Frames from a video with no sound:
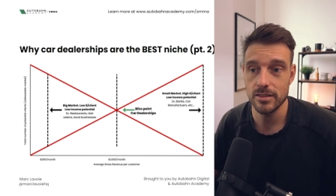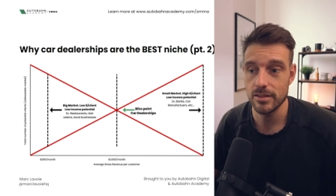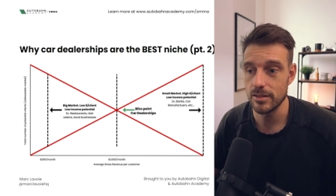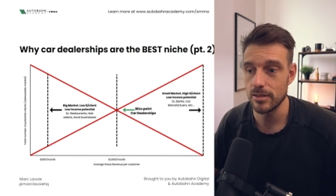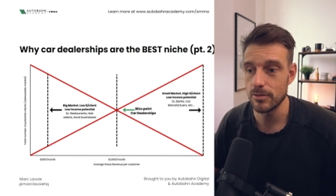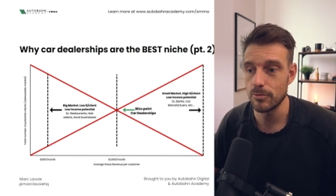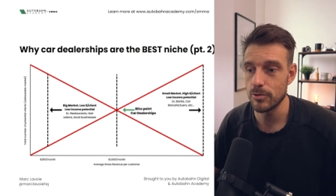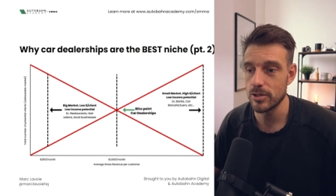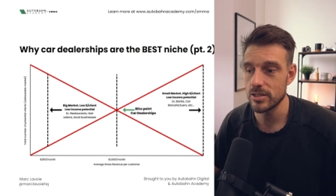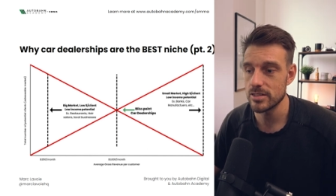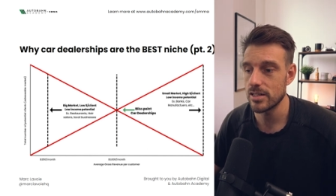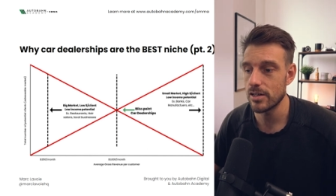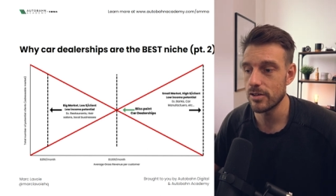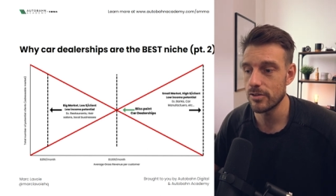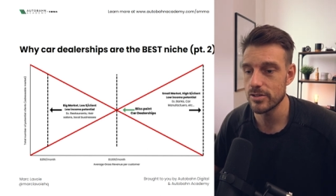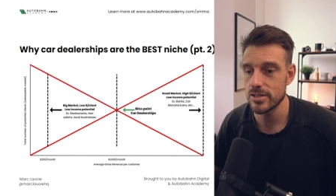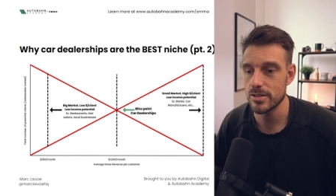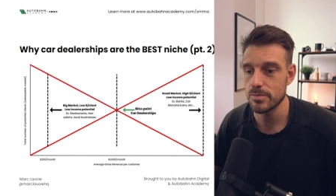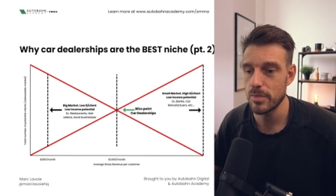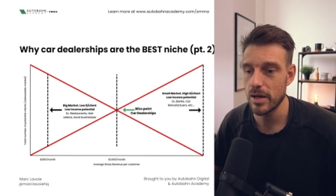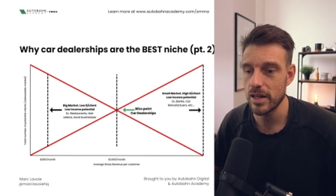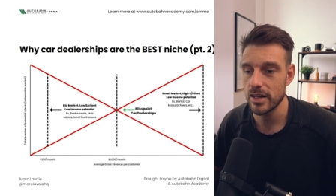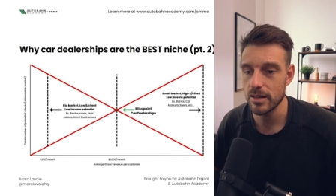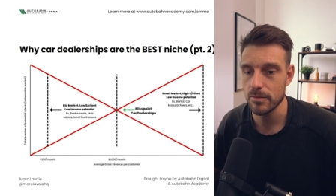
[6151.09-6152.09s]
The ones that are
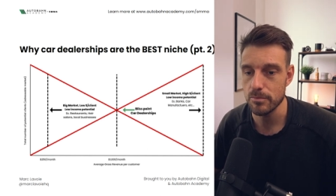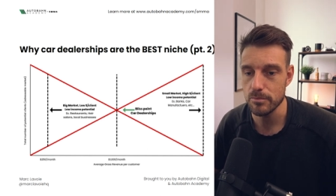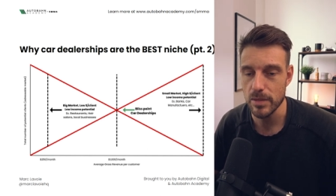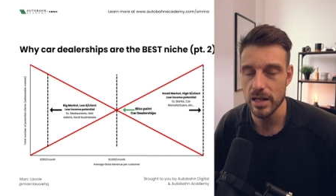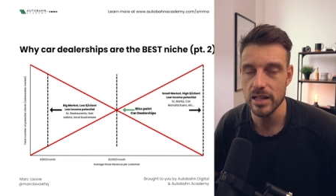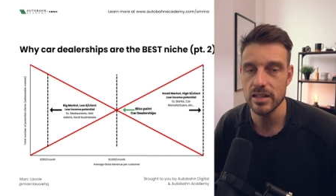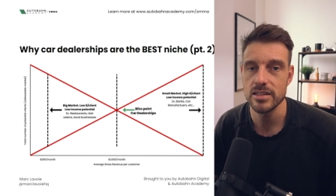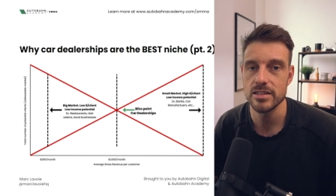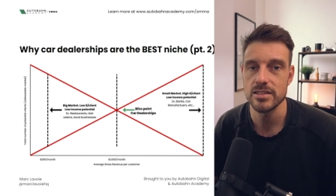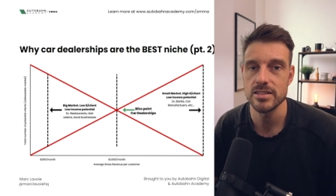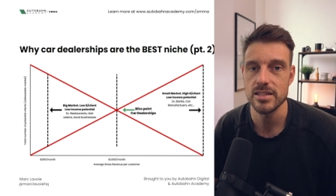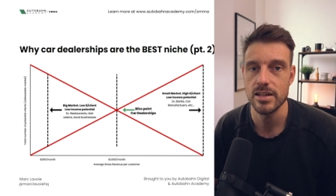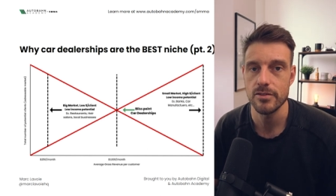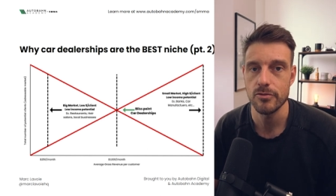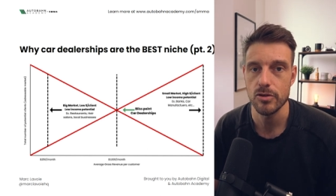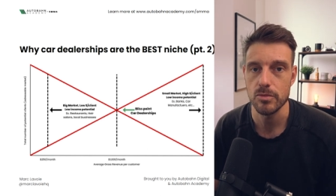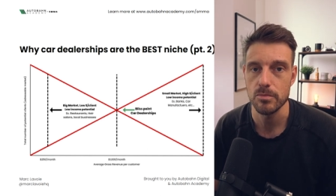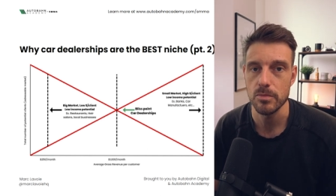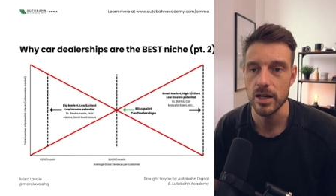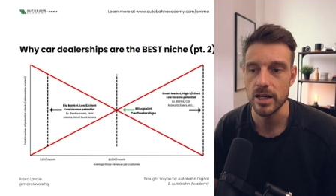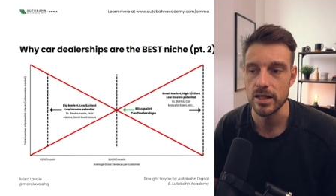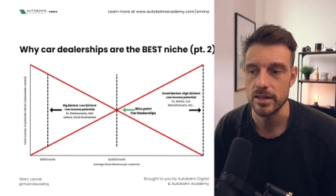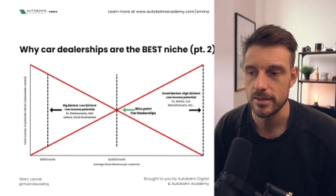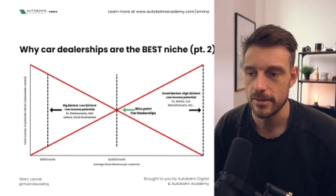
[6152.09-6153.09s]
spending millions every
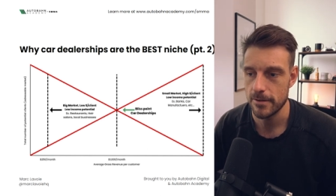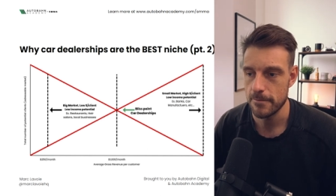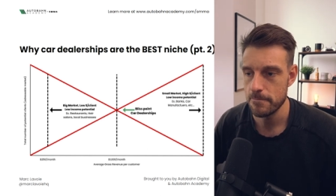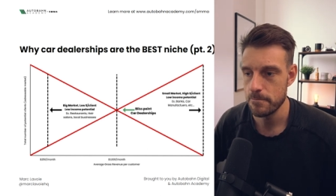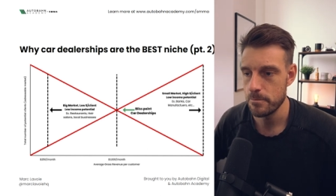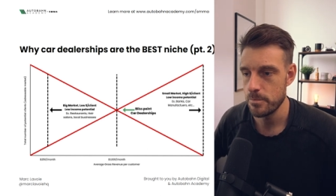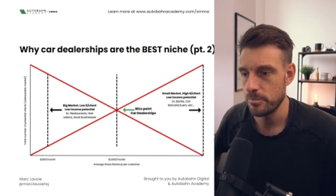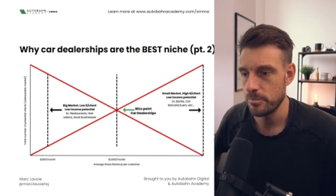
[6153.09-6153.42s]
month.